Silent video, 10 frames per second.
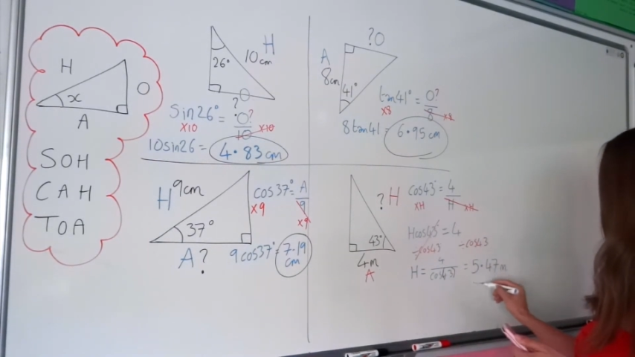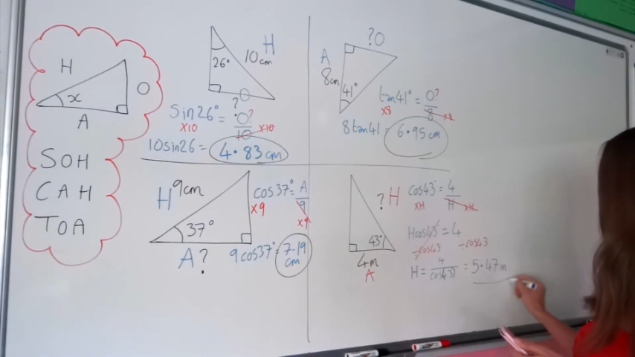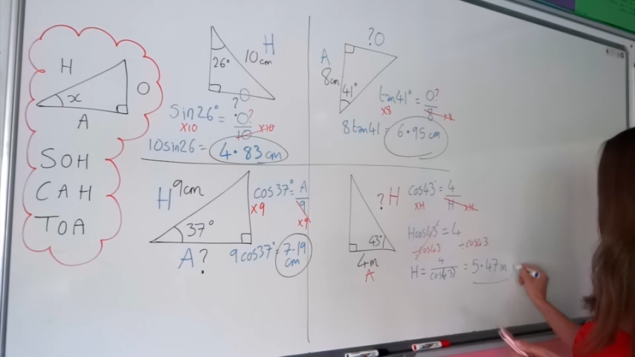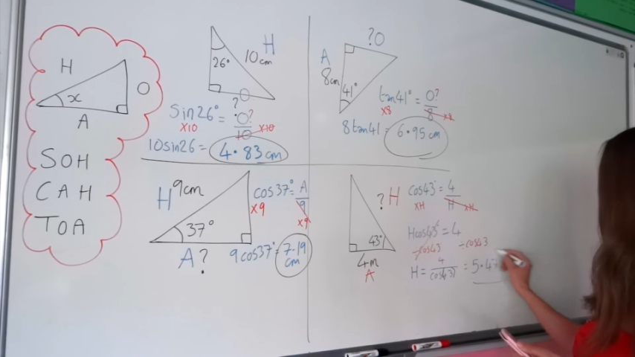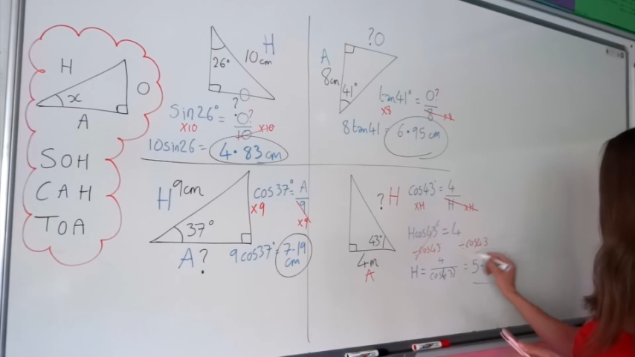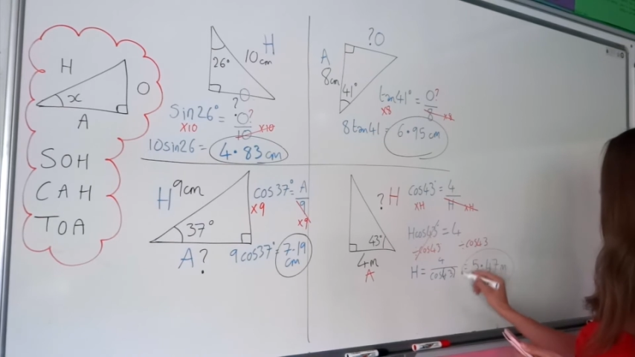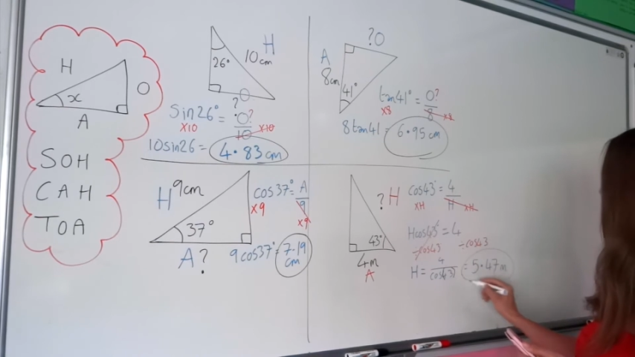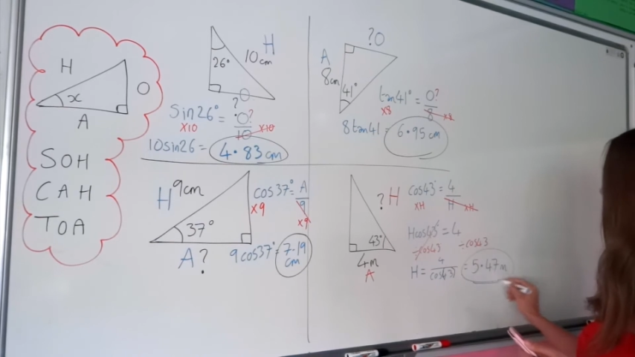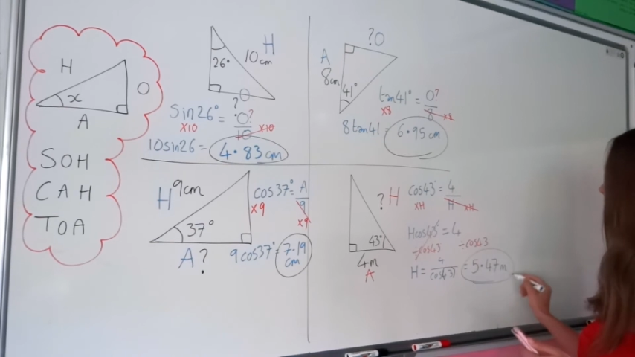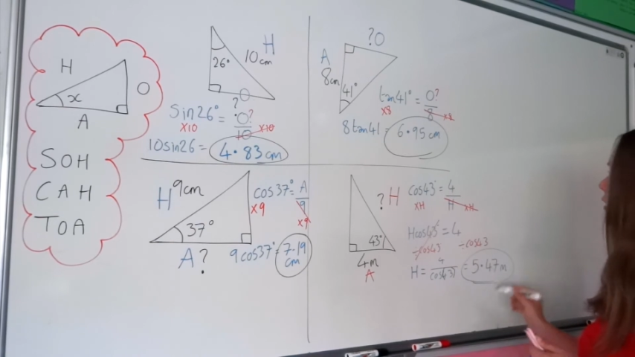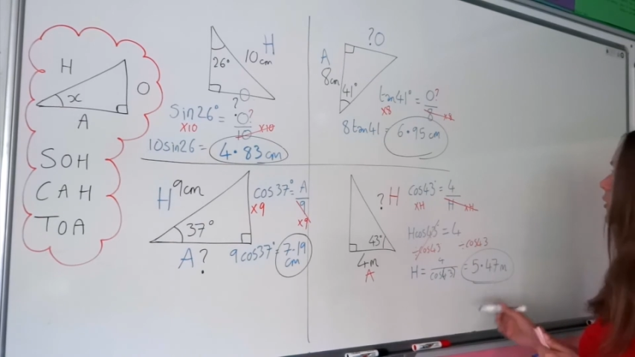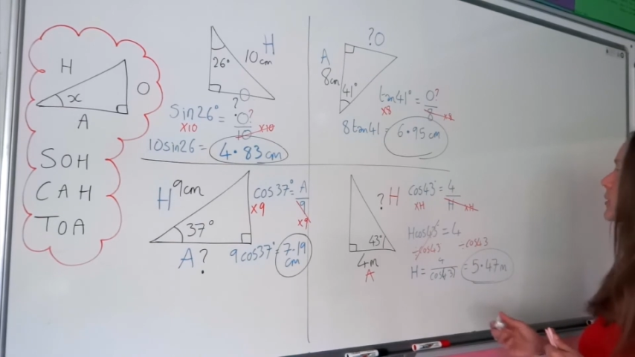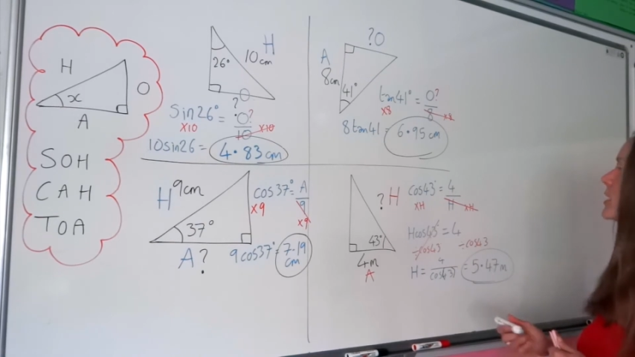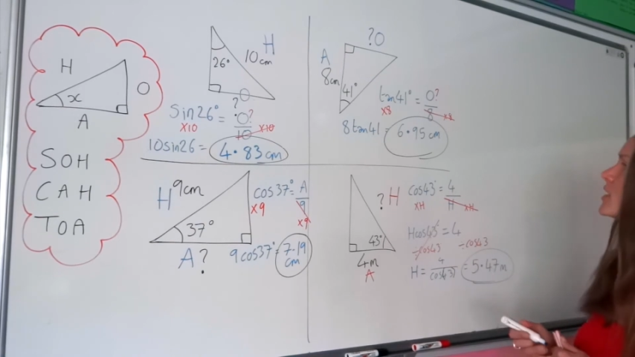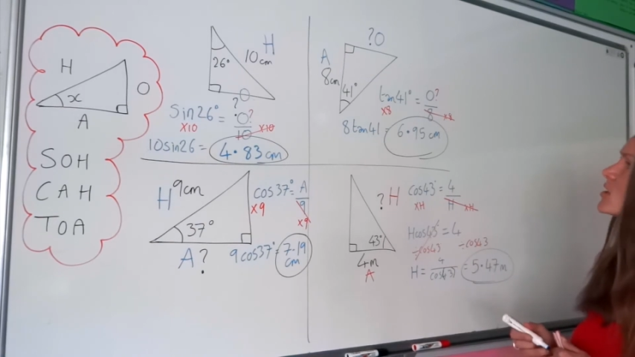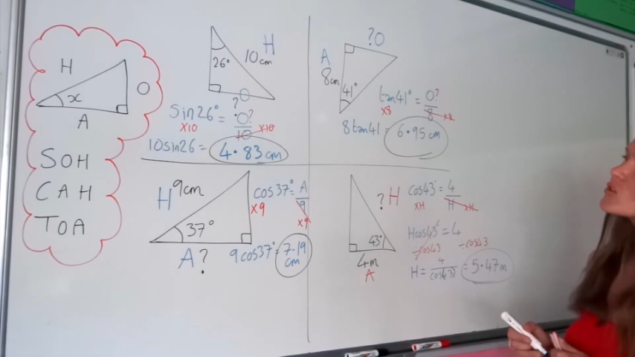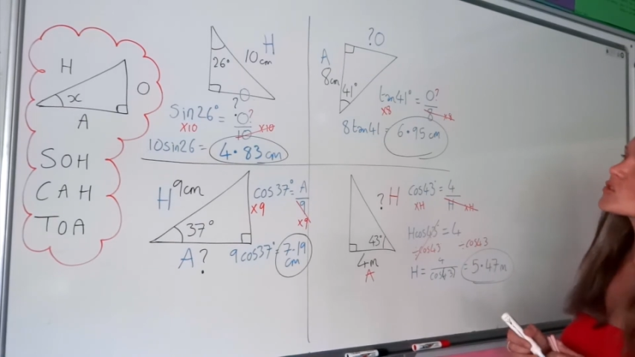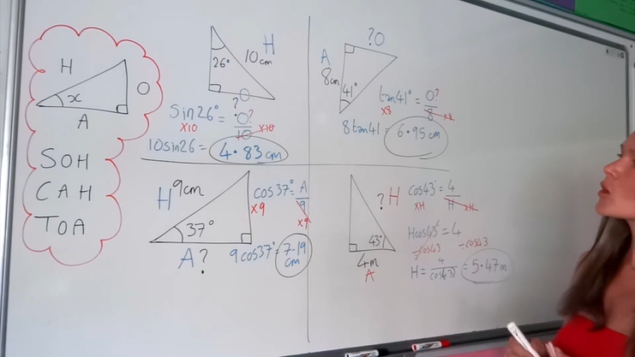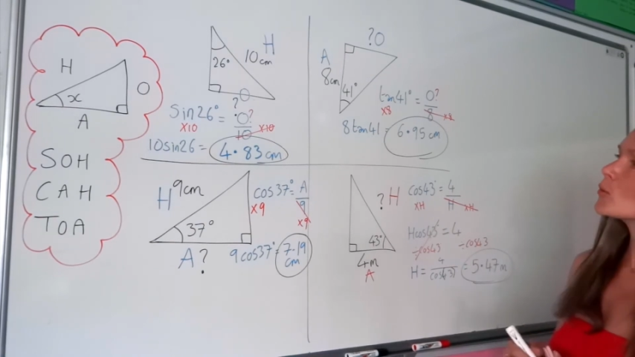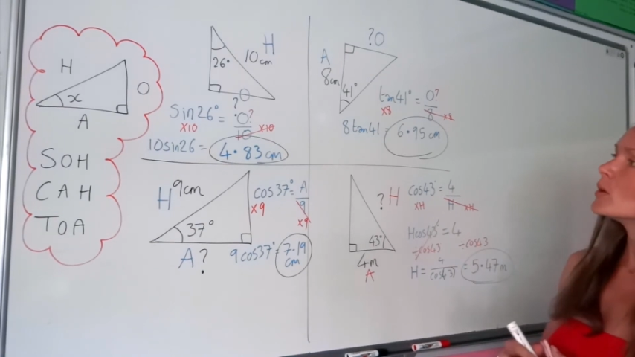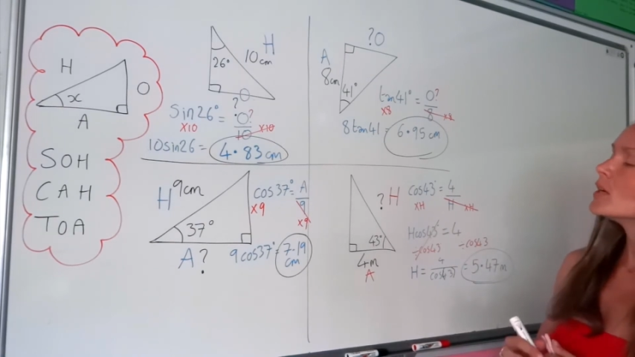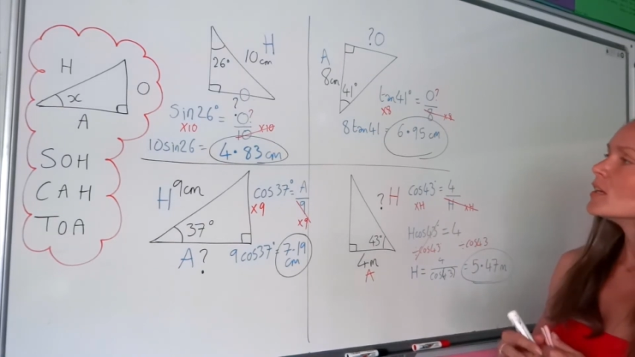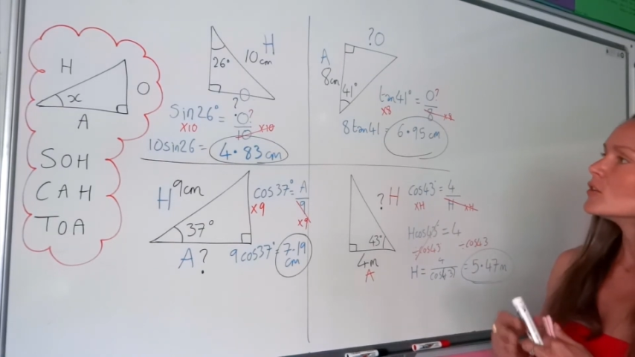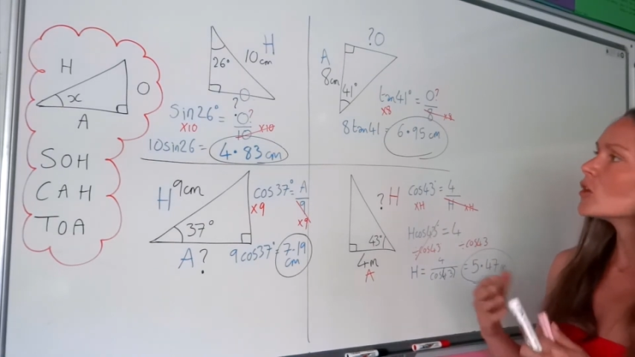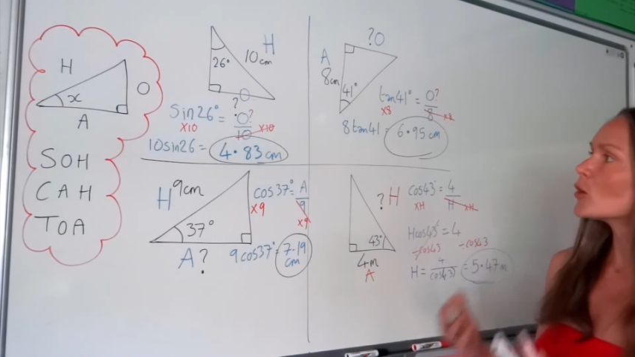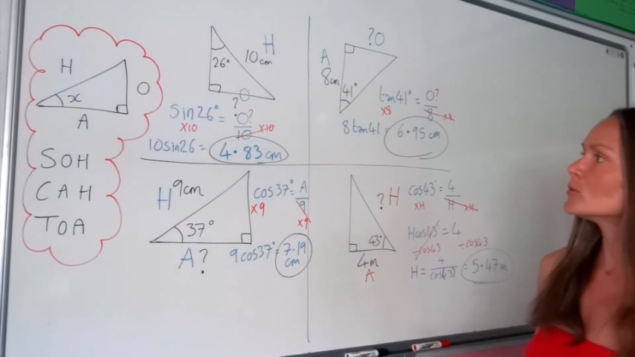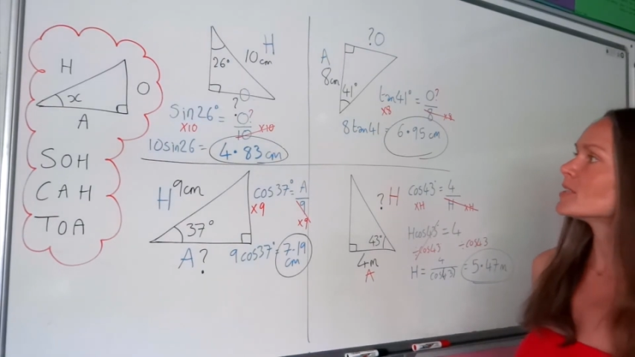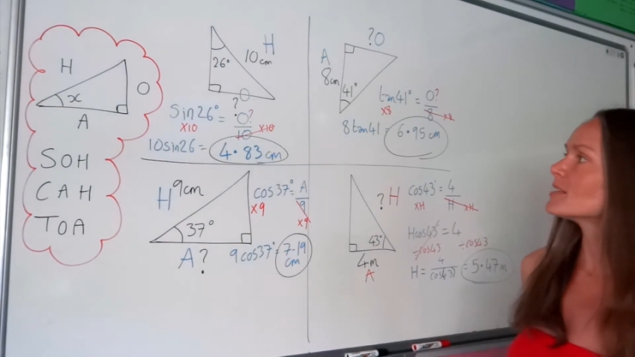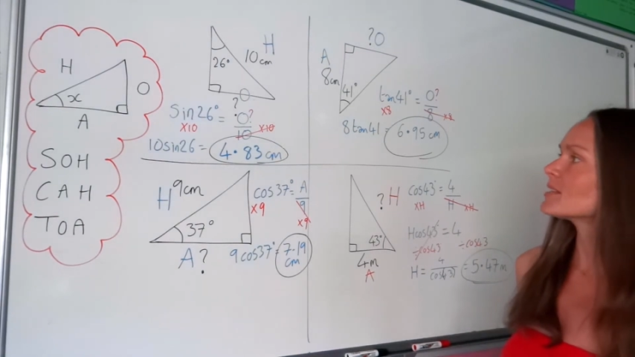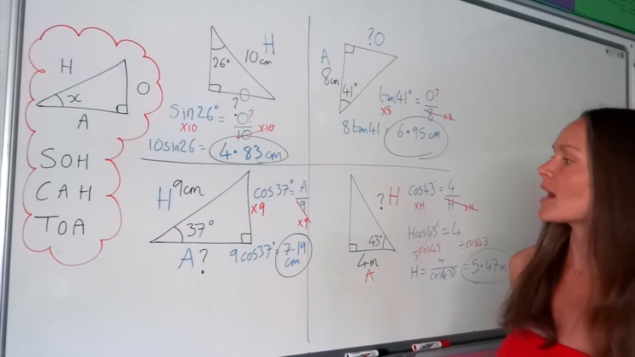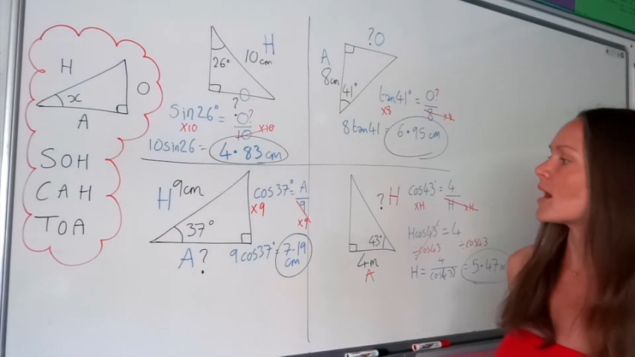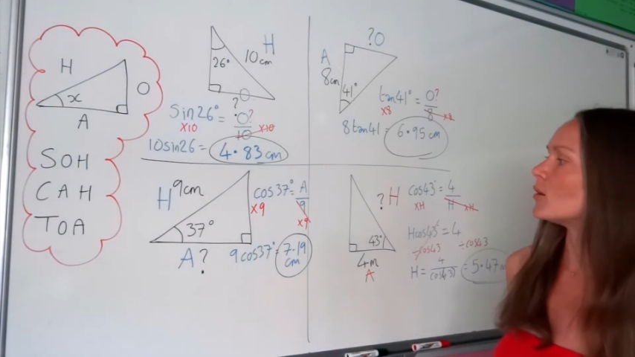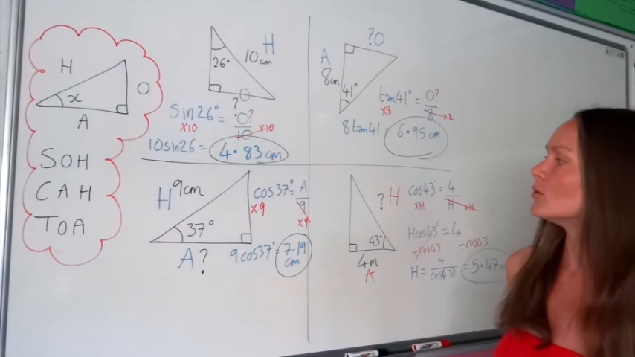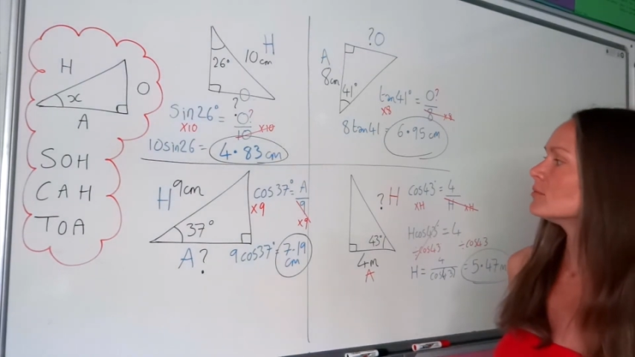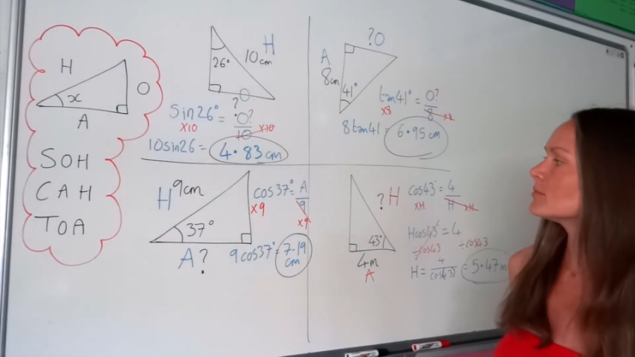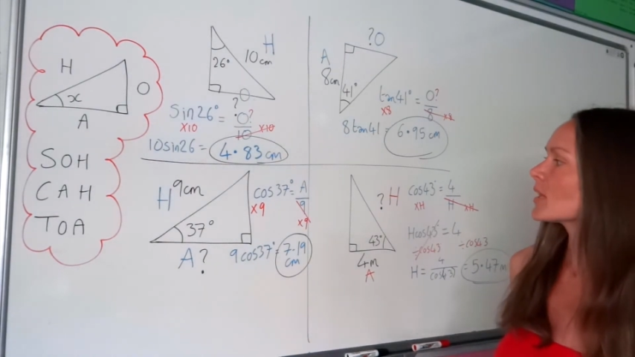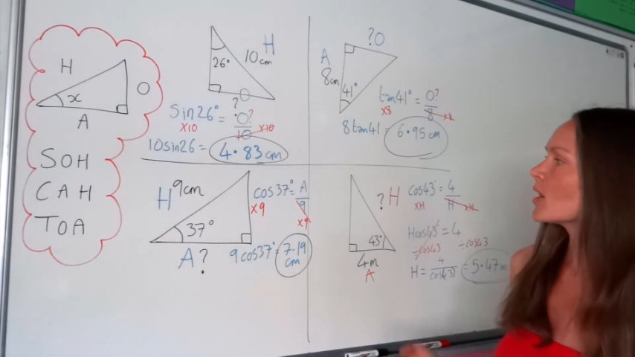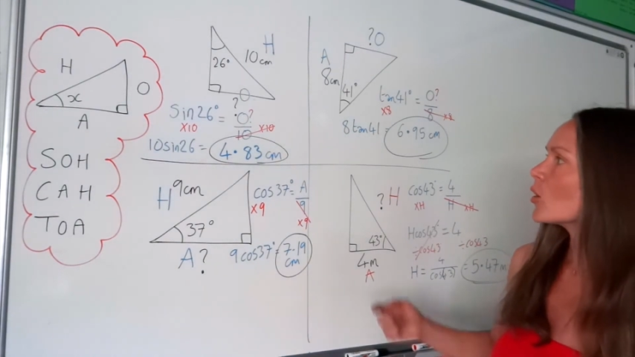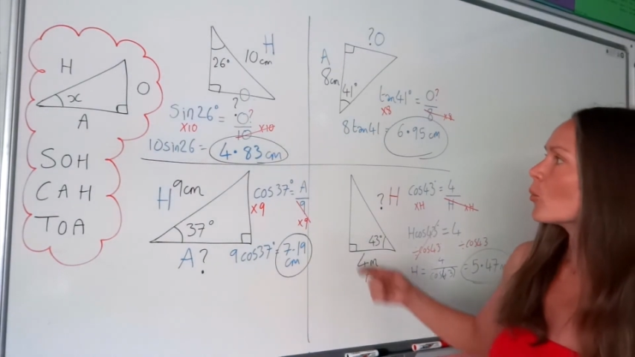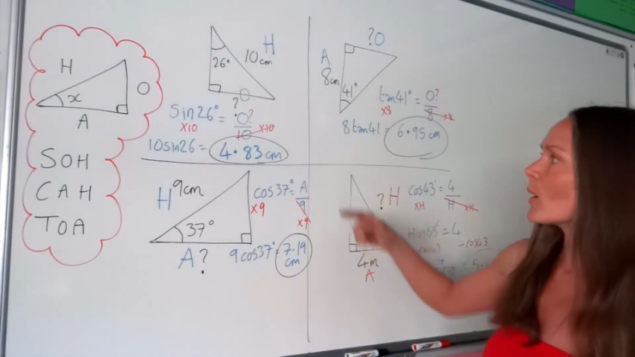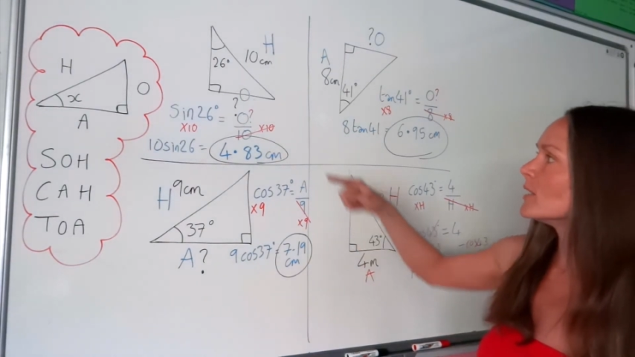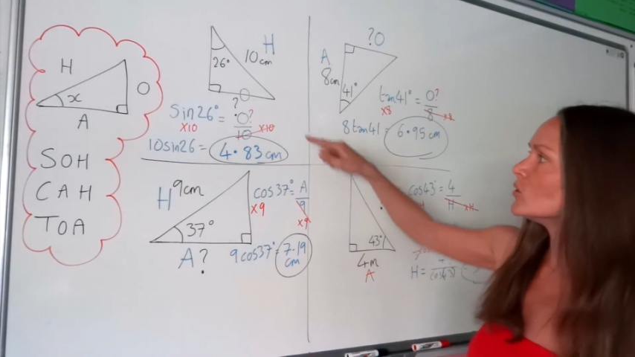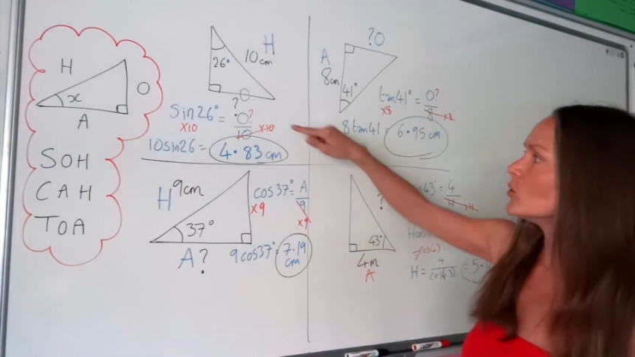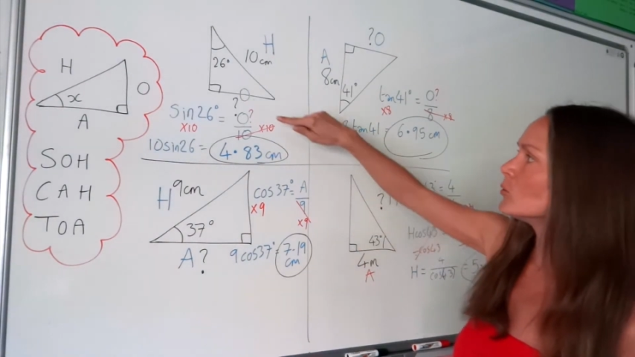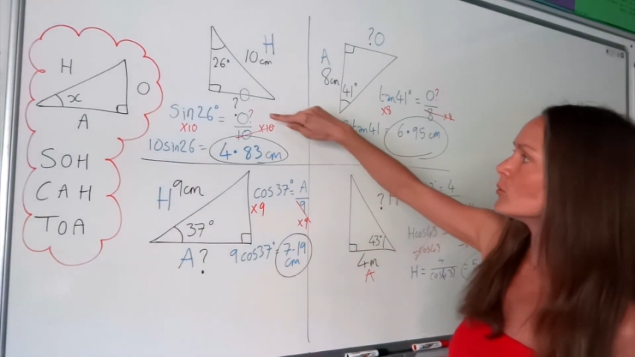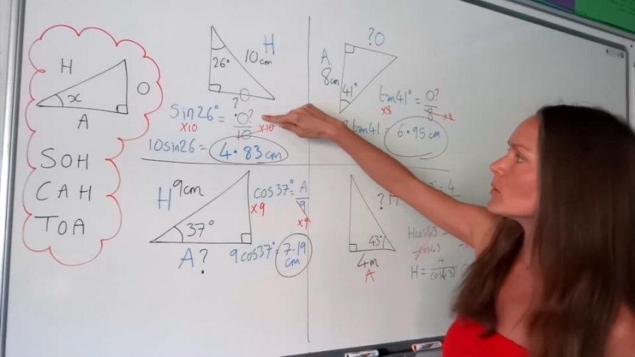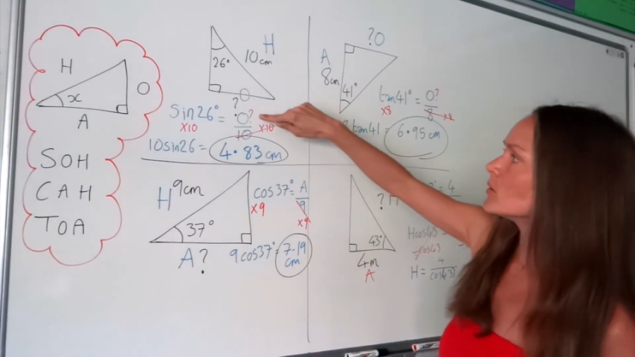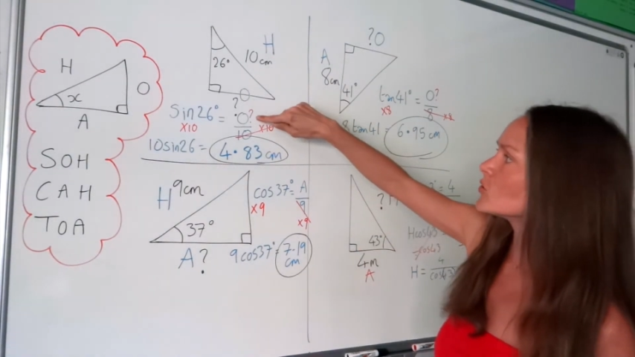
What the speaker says: [unreadable: no face in view]